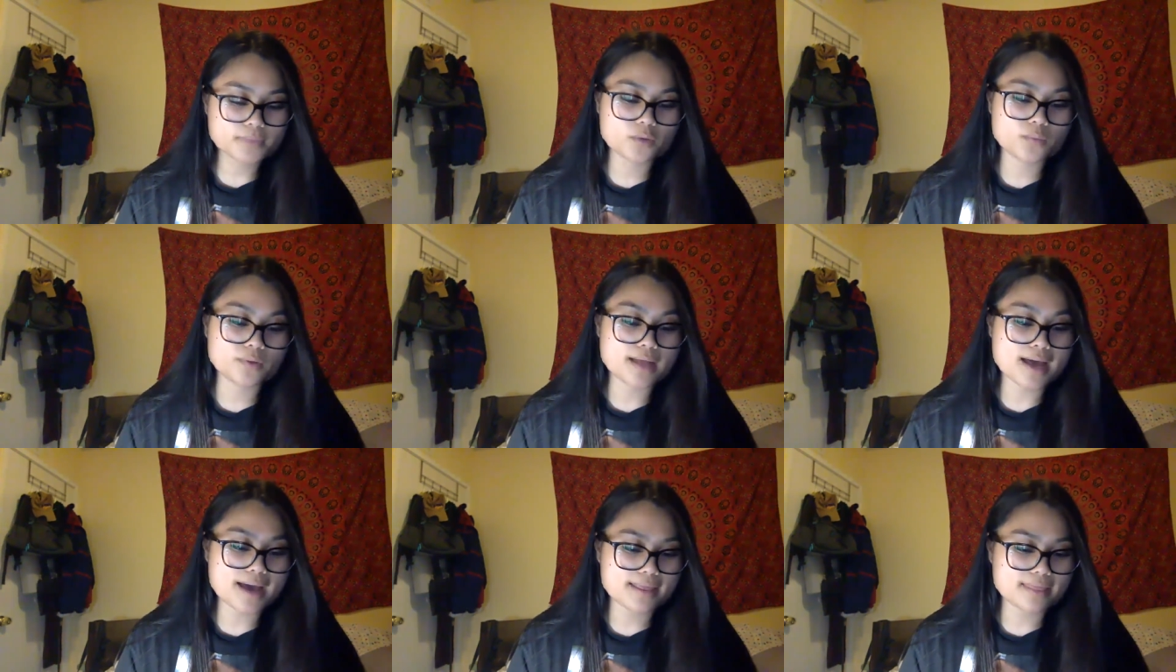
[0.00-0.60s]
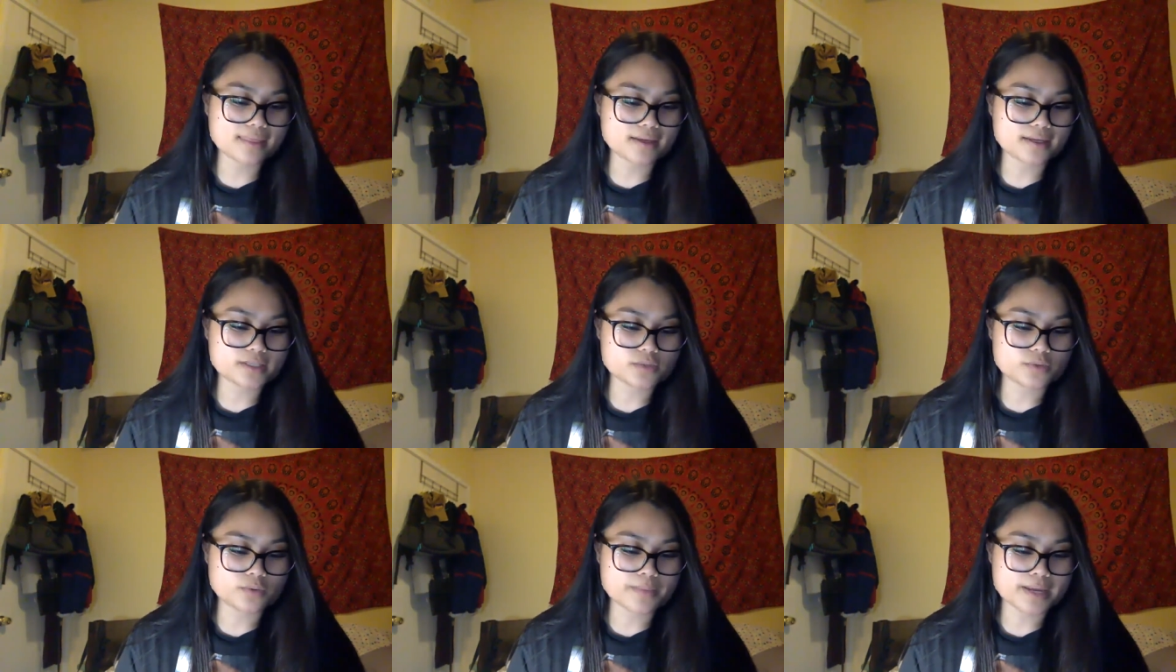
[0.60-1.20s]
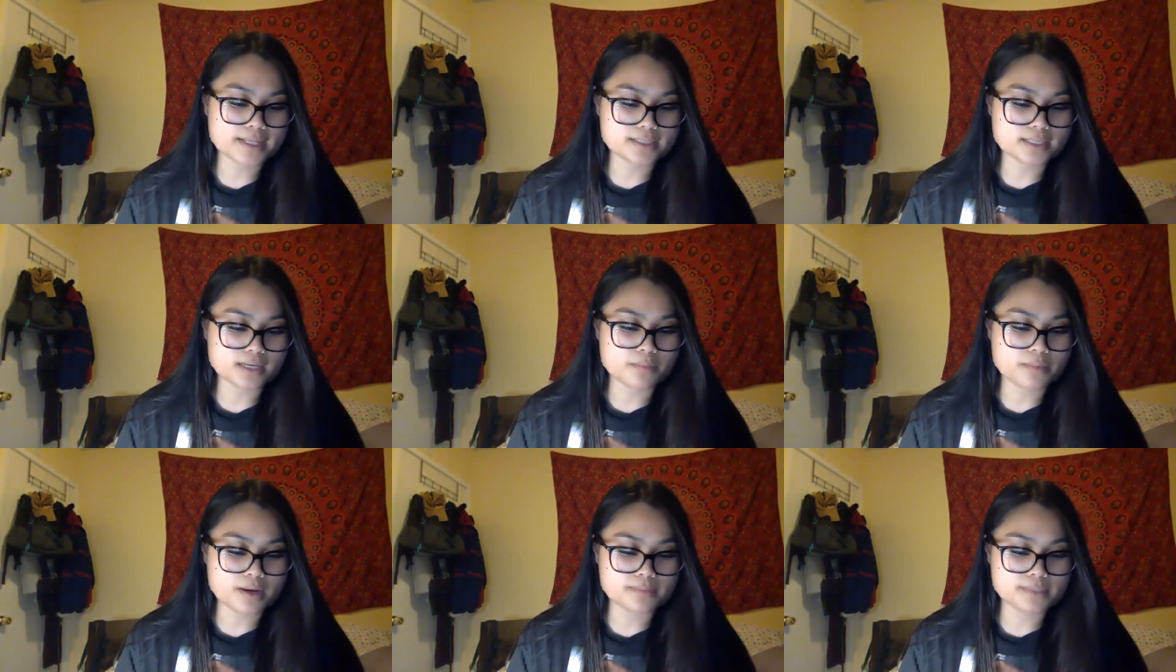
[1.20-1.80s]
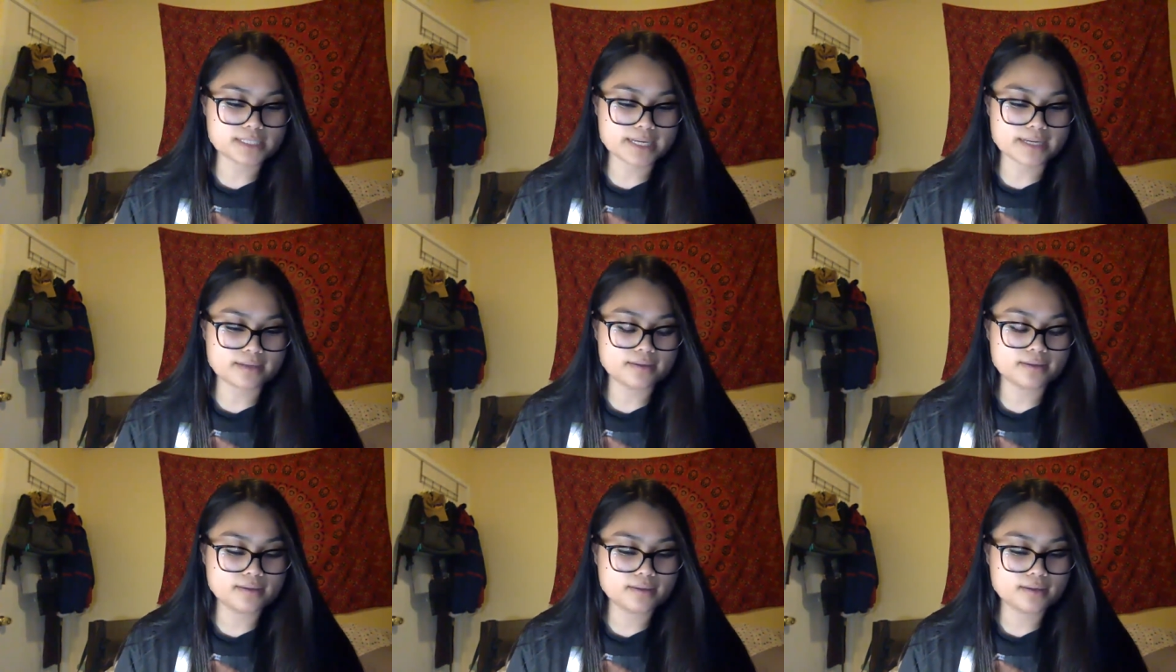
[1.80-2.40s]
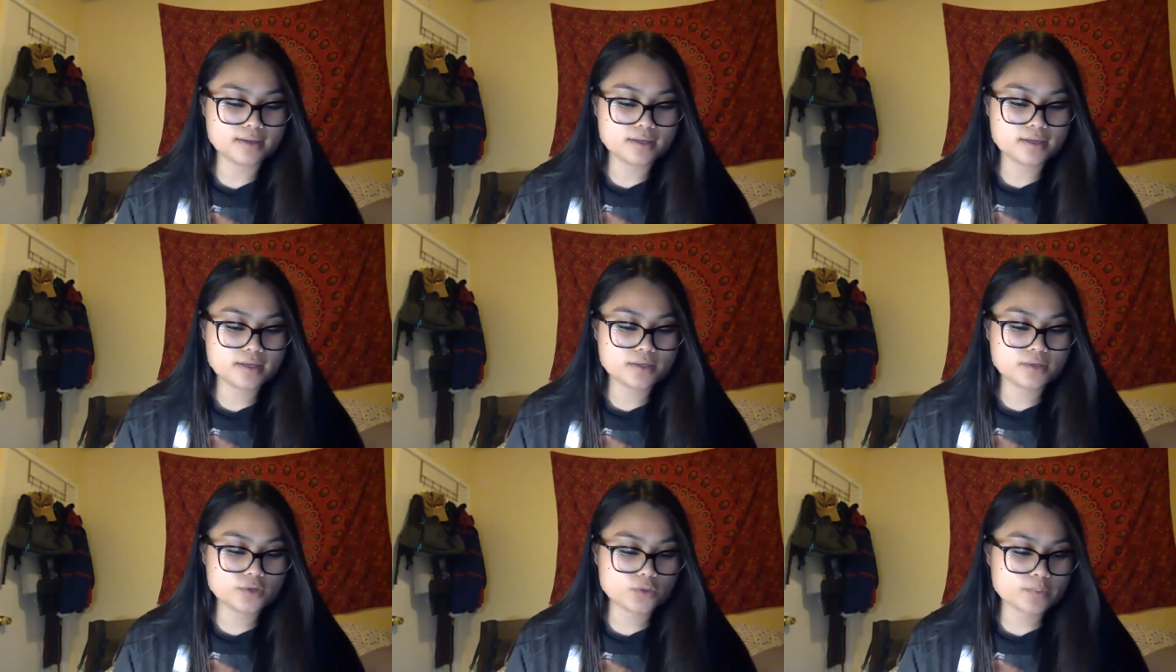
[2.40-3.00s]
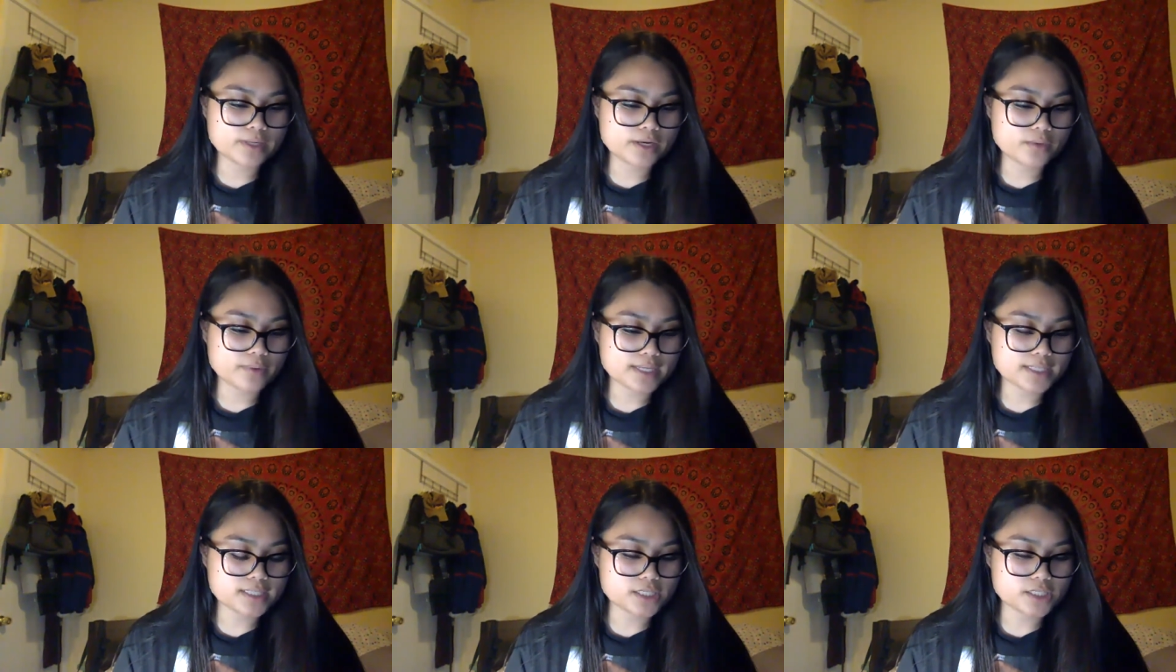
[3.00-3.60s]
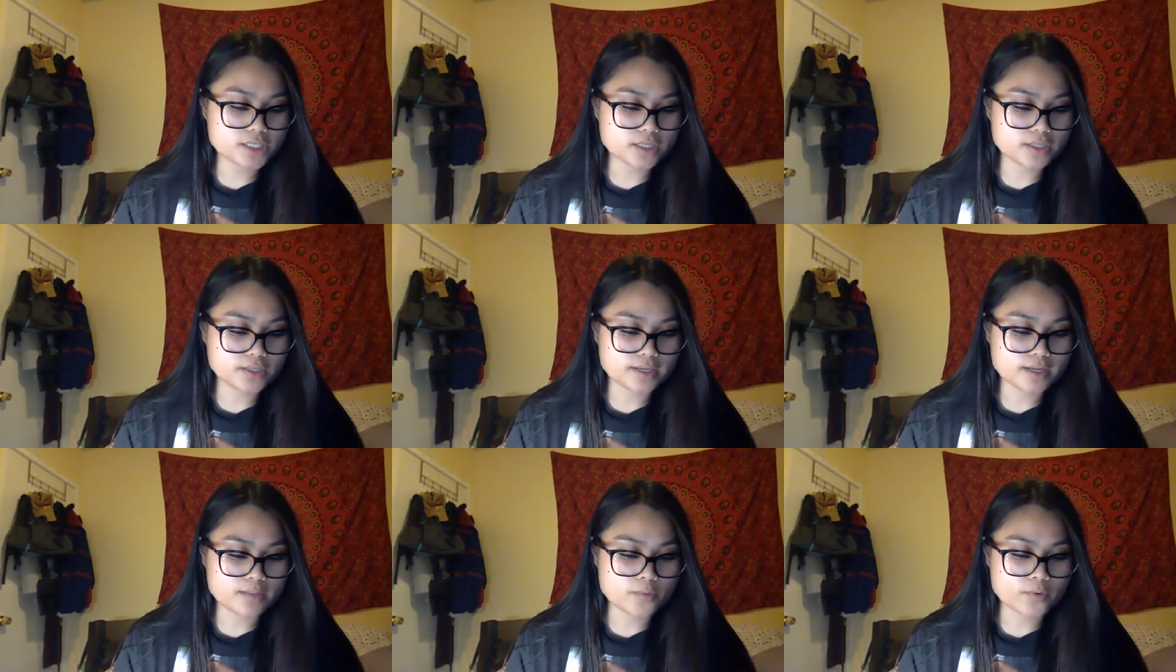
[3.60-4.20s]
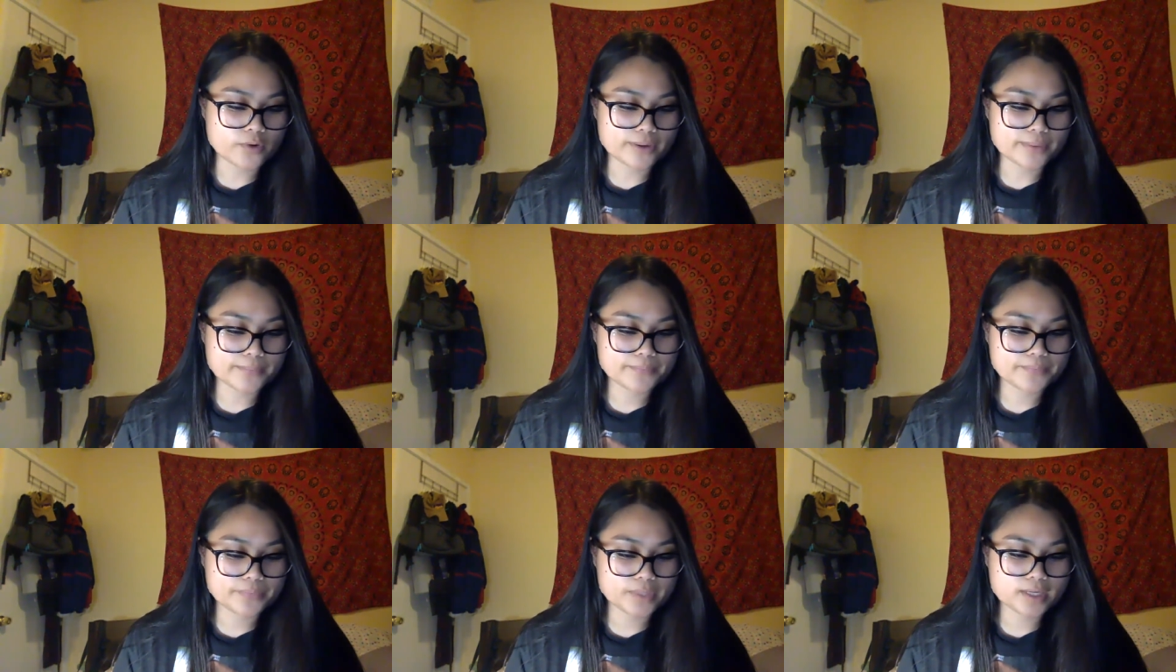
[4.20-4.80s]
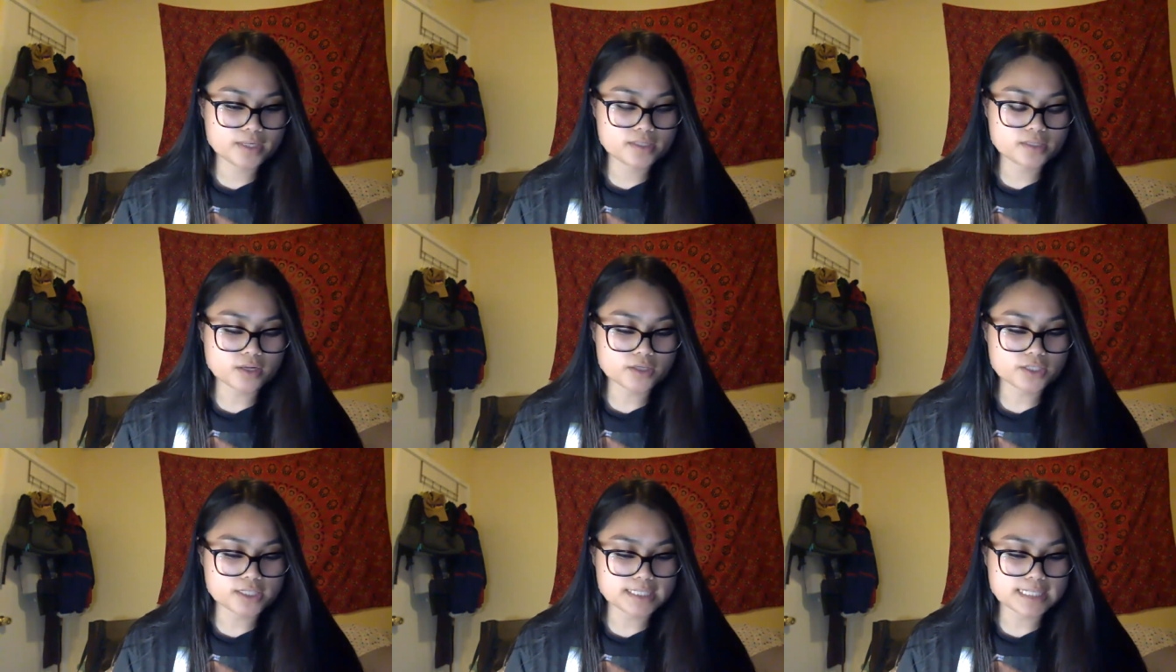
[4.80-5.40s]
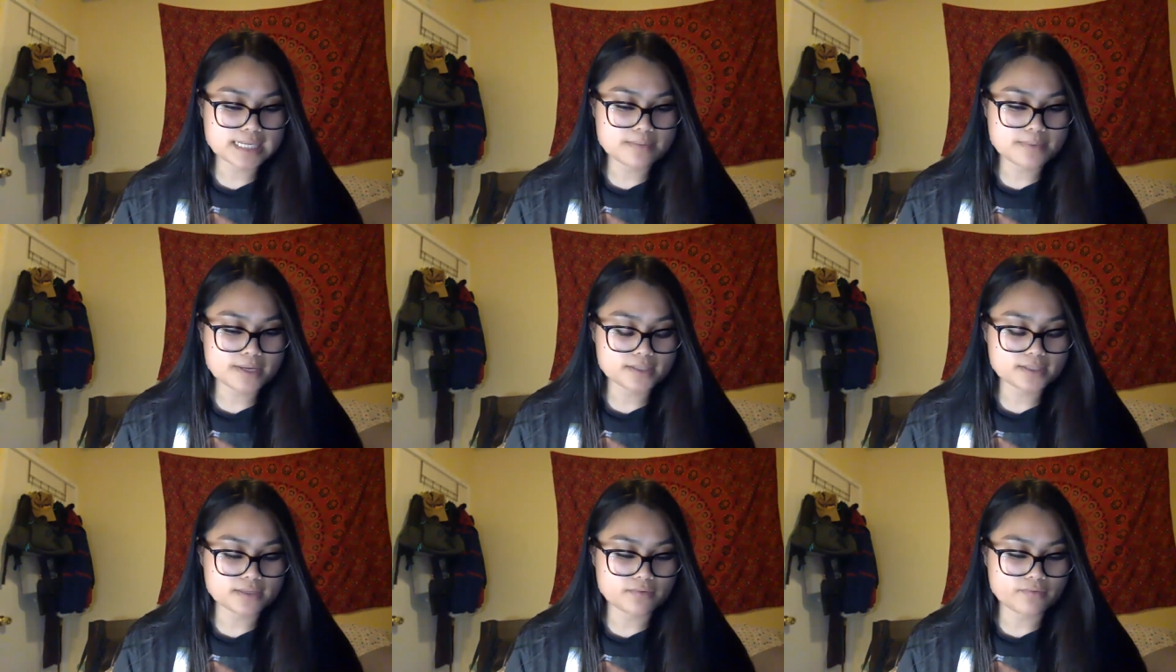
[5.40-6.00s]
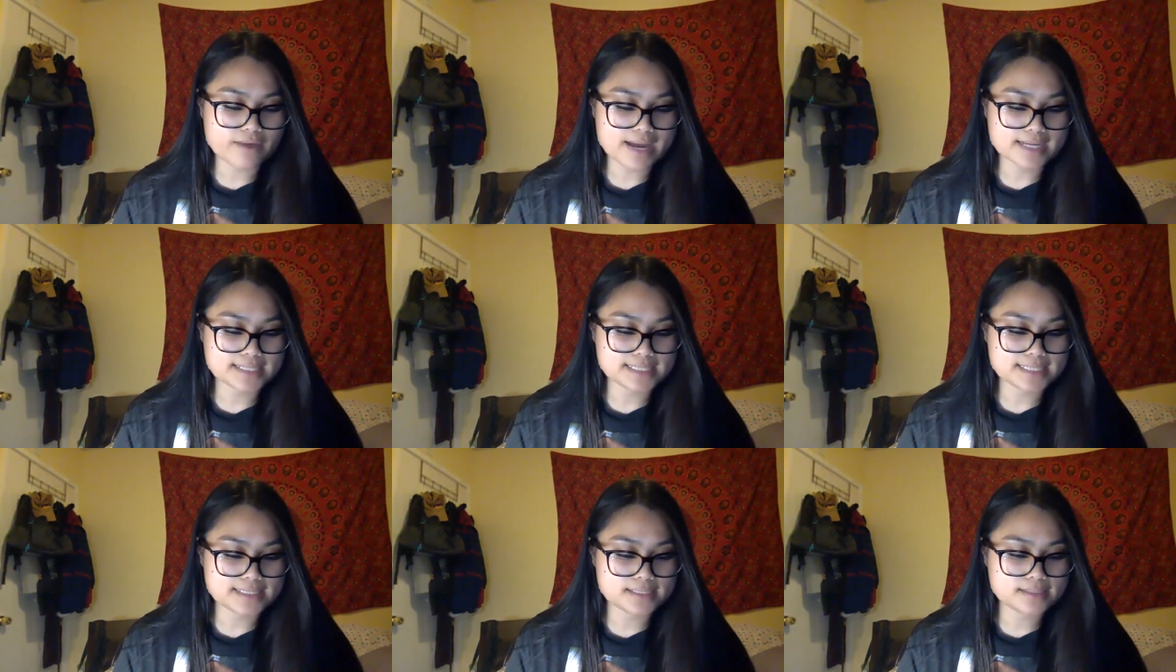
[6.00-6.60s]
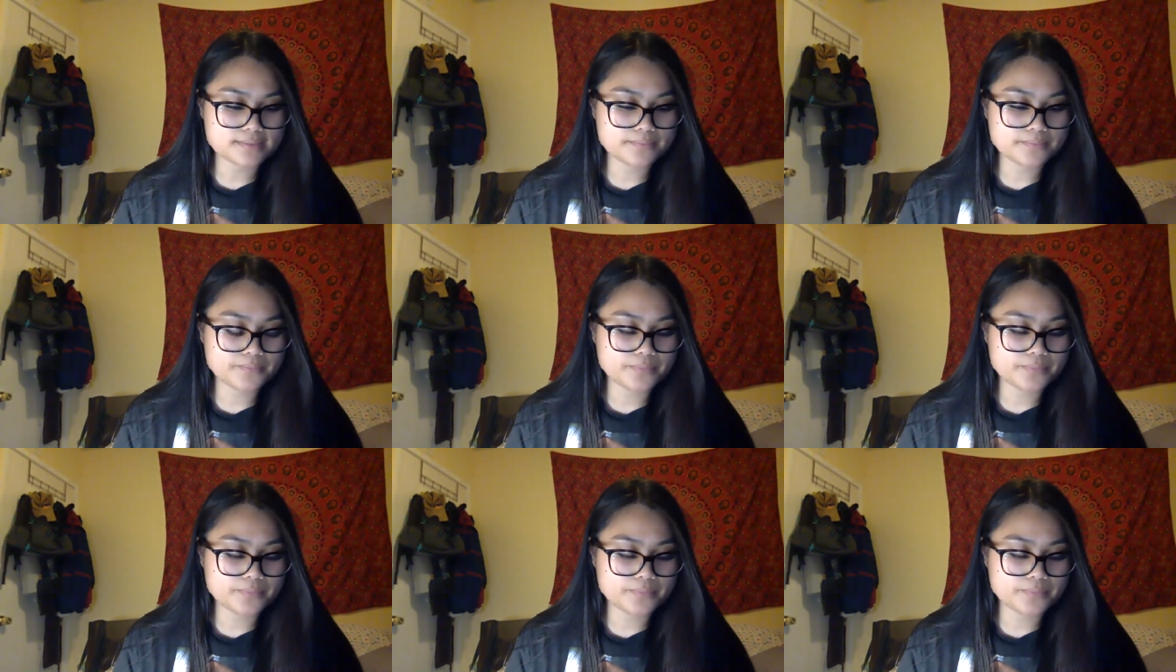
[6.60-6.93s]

Well, I think it's romantic, Mom said. Nobody writes each other anymore. It's all just emails and faxes.